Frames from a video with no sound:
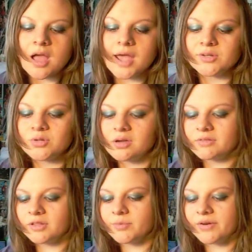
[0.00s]
I do have a
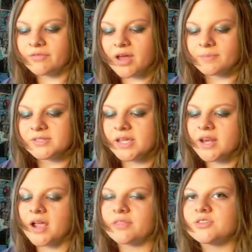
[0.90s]
little bit of an
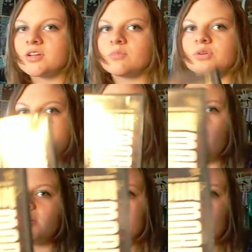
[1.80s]
update. I got the John Morrison
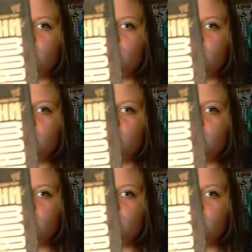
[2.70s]
Rockstar